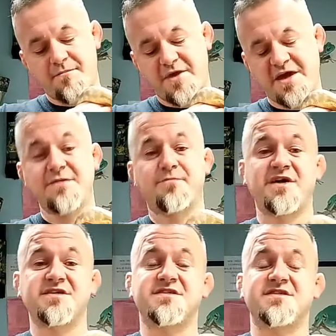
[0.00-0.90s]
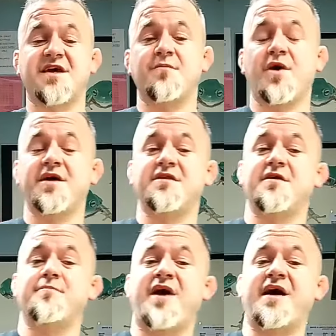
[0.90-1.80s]
heat pits the same way
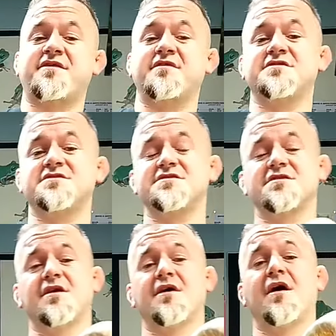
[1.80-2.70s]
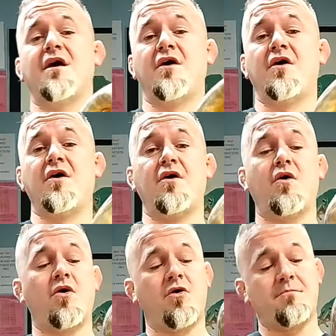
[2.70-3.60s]
that pythons
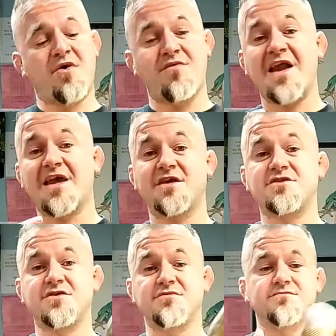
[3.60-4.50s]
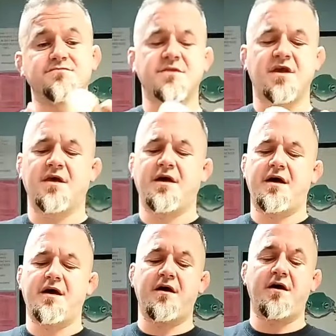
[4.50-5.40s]
or Morelia do.
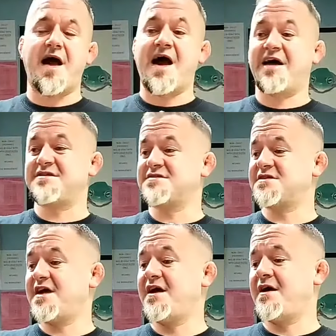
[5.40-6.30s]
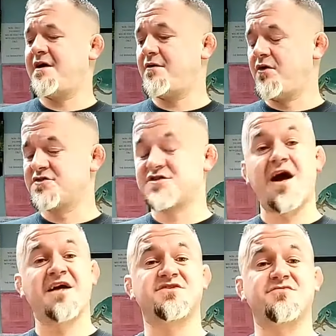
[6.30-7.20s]
Also
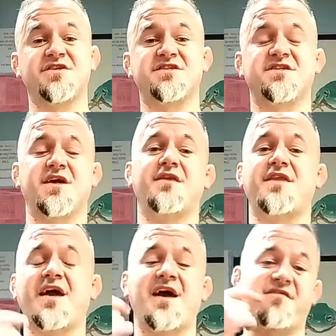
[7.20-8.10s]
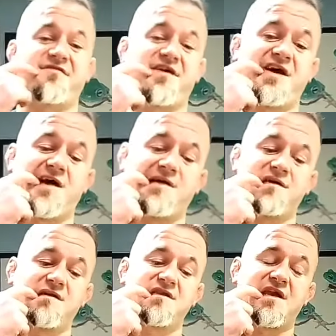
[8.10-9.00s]
Antaresia, they have the
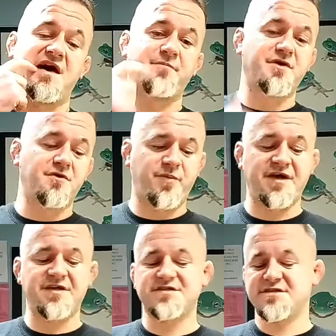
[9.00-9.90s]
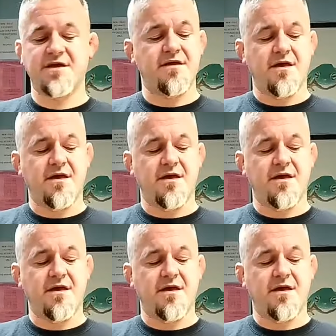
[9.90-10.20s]
labial pits.